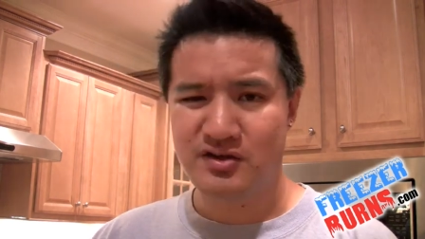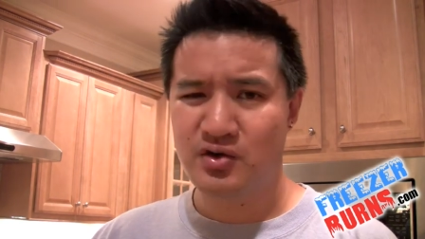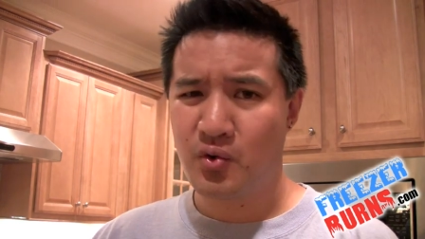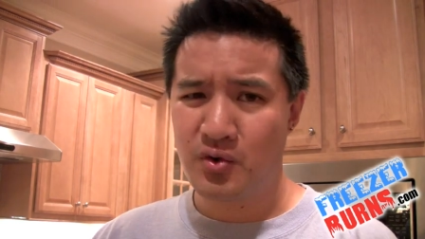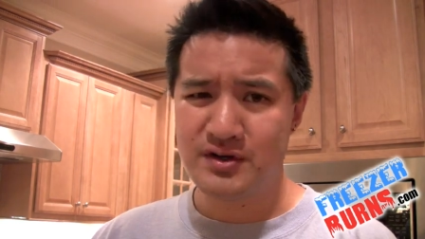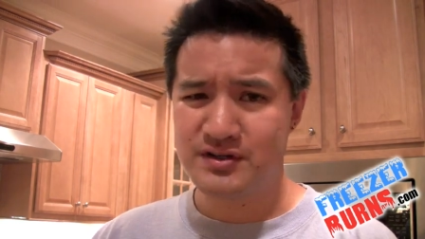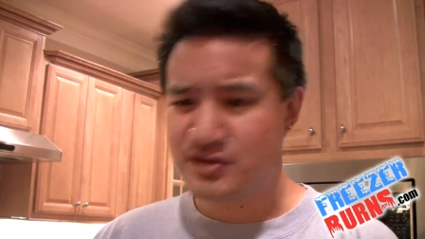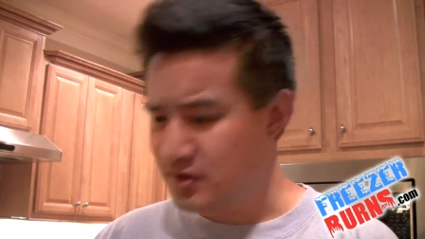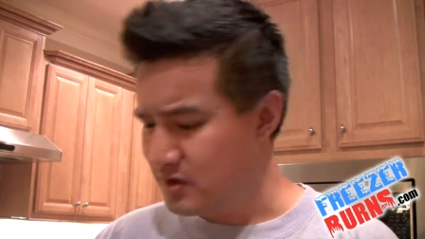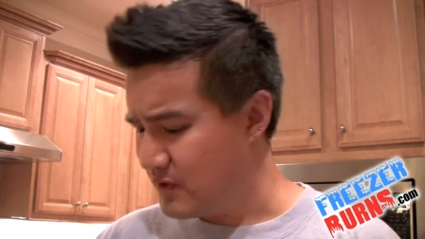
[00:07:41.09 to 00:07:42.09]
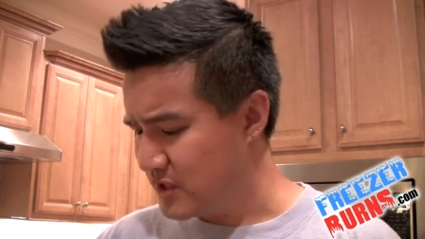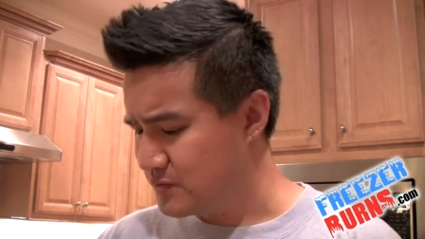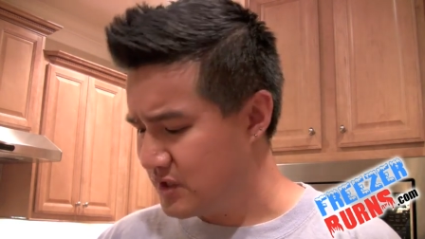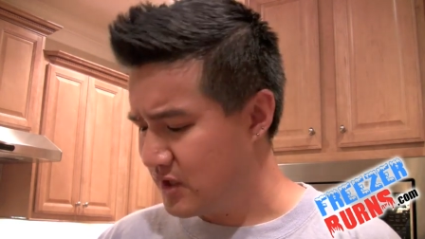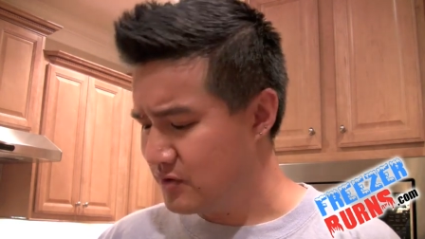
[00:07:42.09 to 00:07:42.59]
The corn is good, the
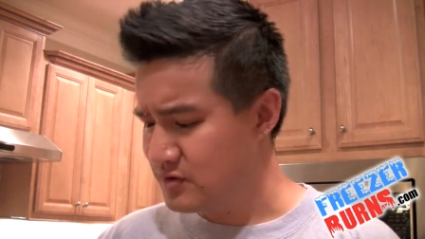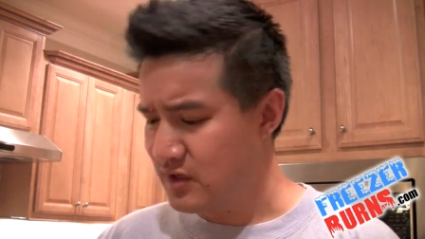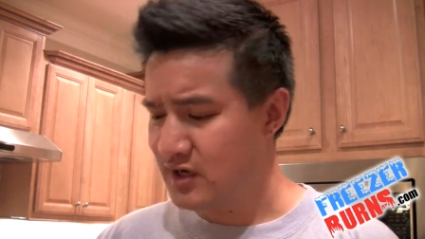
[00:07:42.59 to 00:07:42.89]
mashed potatoes.